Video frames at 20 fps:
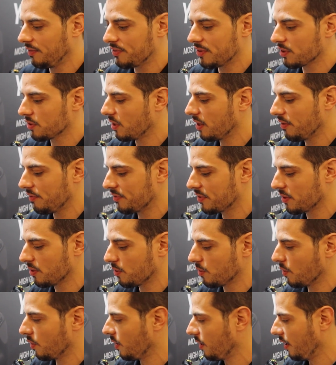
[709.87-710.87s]
If you
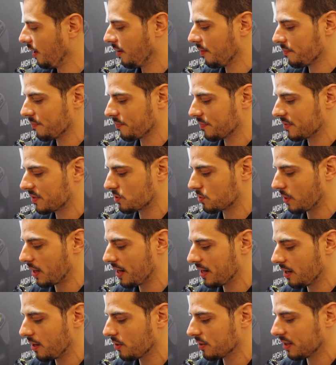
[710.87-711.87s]

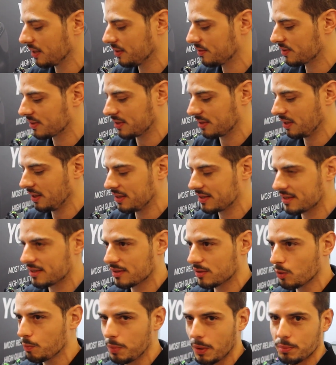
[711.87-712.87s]
try it out, it's
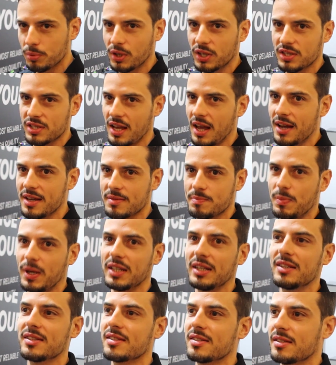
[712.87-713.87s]
super precise, but
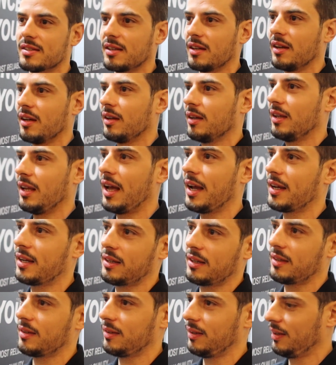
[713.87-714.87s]
it's like
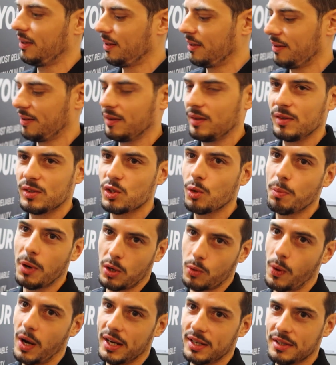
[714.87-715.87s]
super
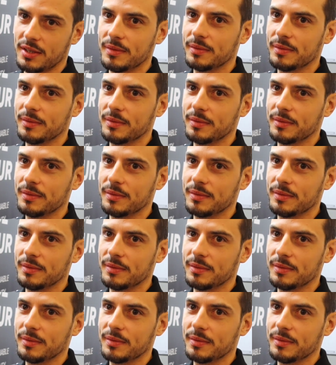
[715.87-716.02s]
quiet.